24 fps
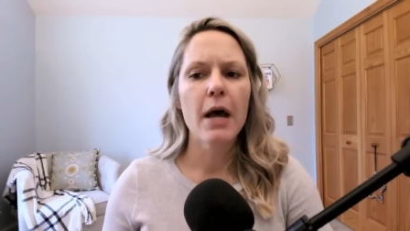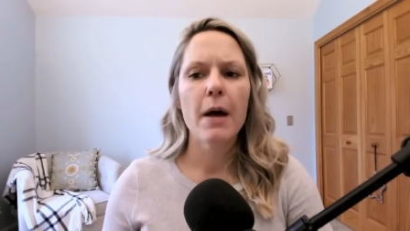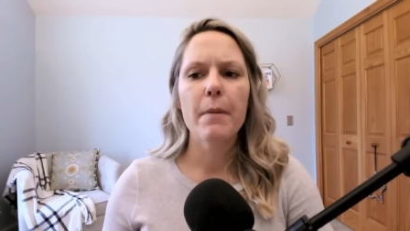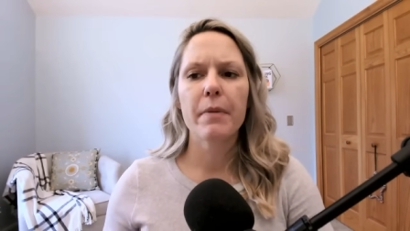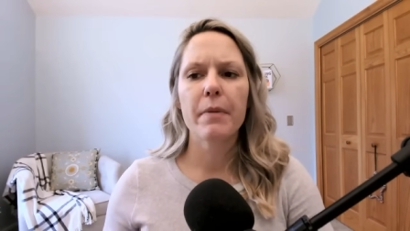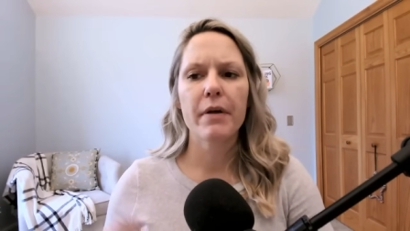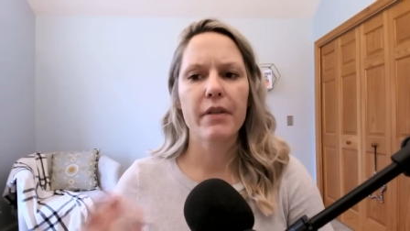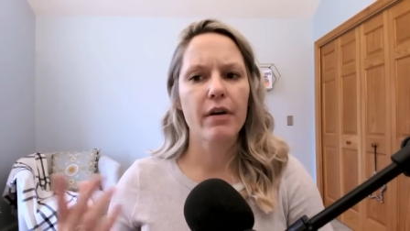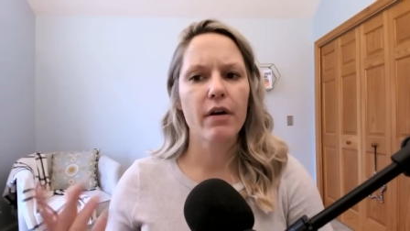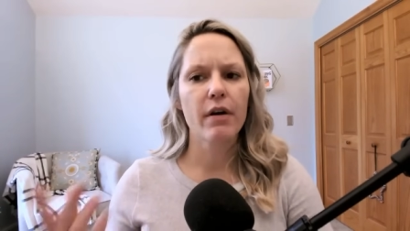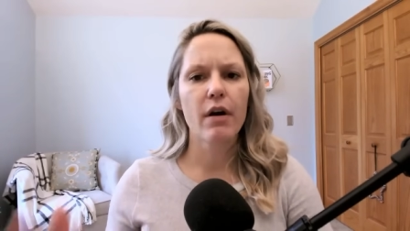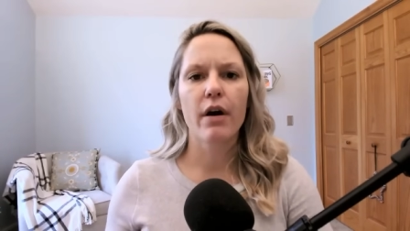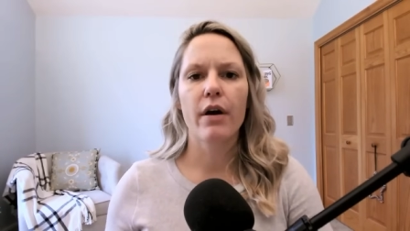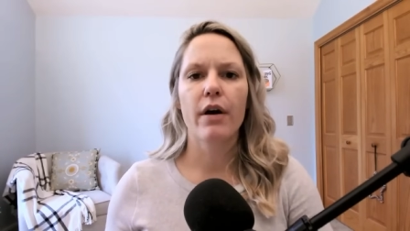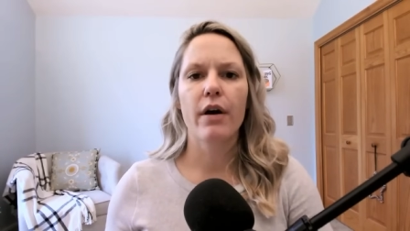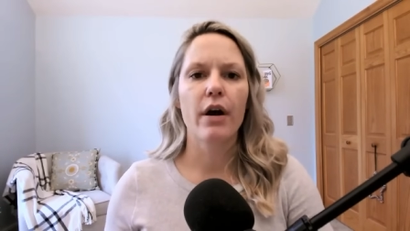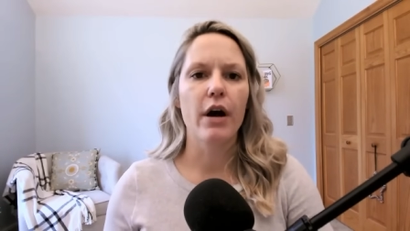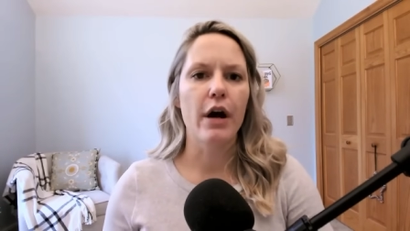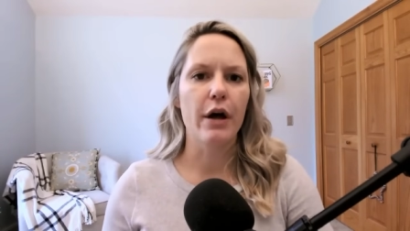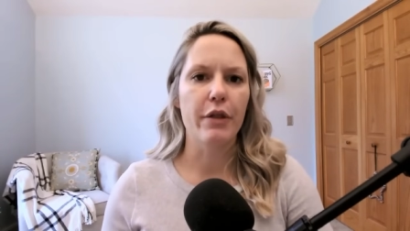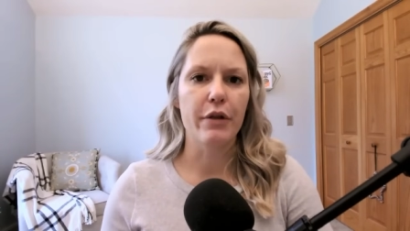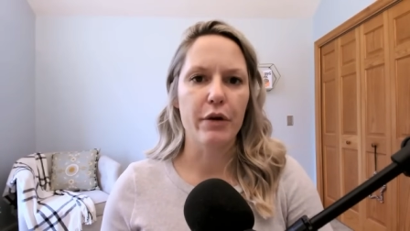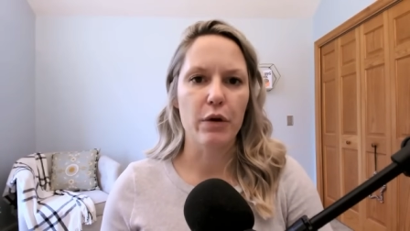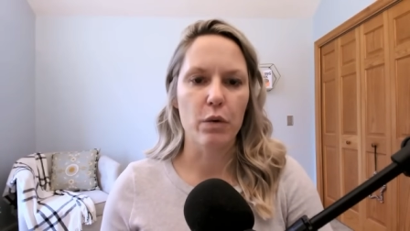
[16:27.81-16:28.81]
but there are
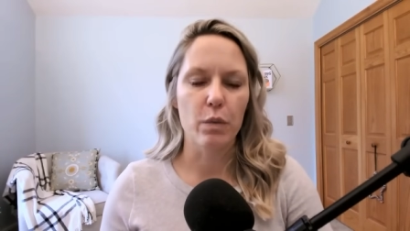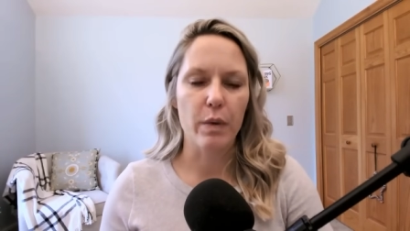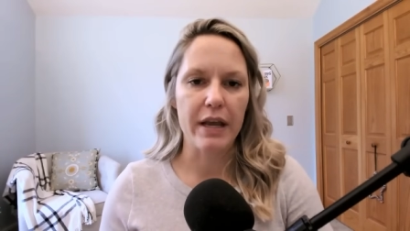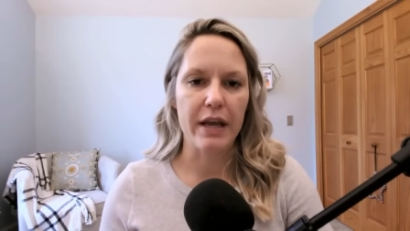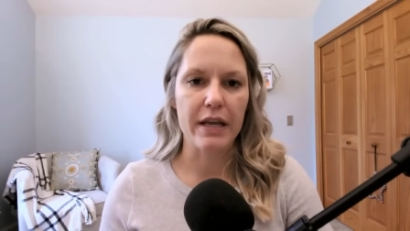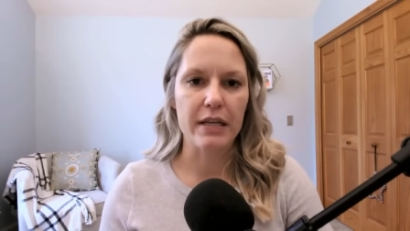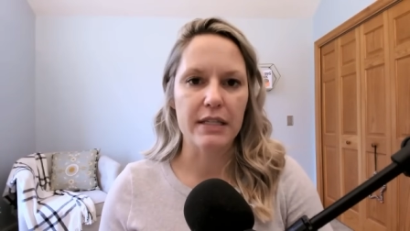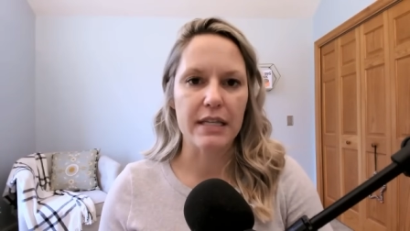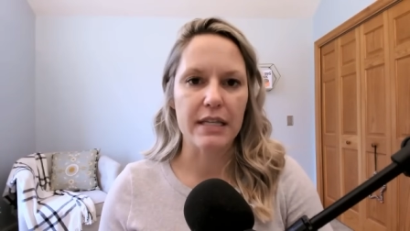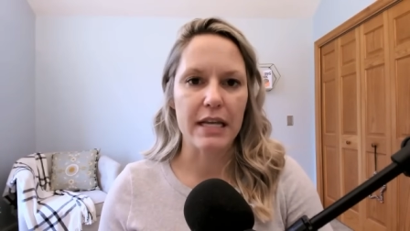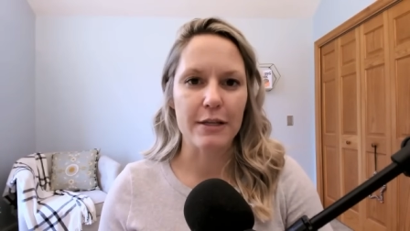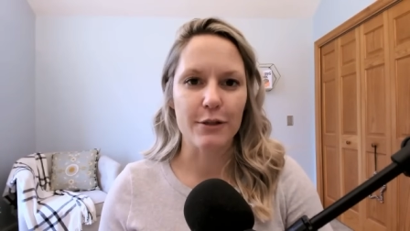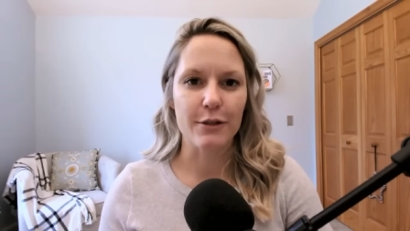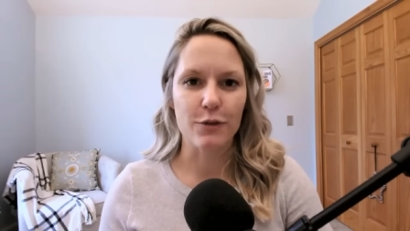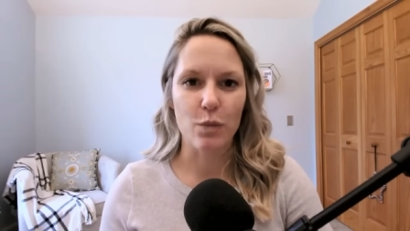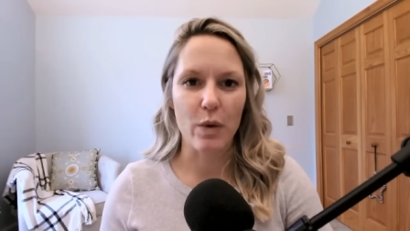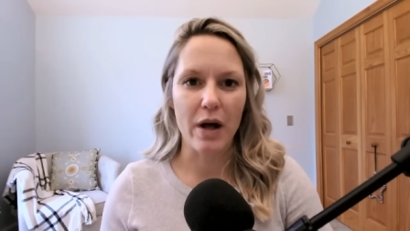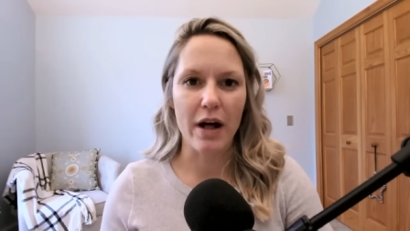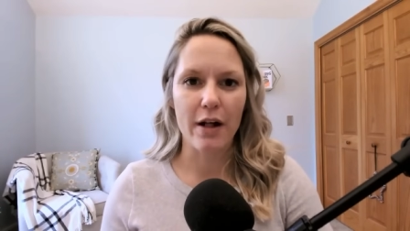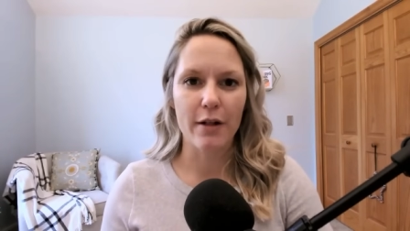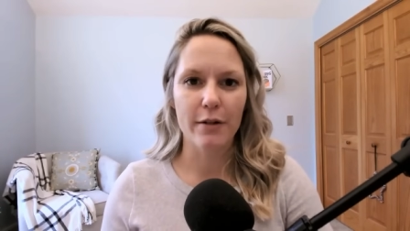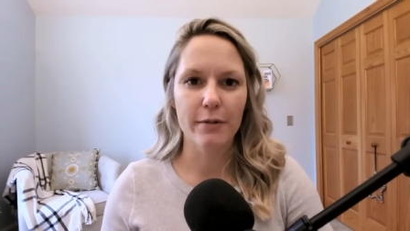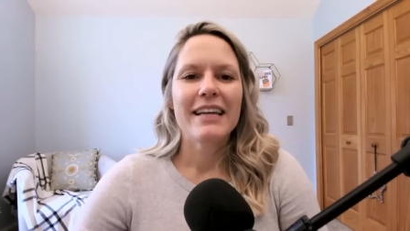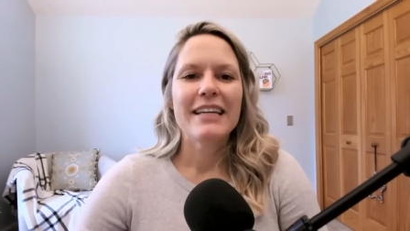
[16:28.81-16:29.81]
other ways as
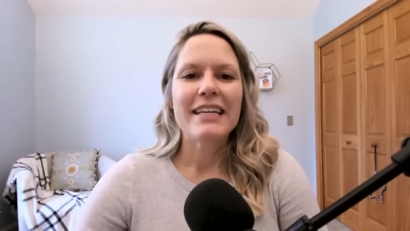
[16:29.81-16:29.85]
well.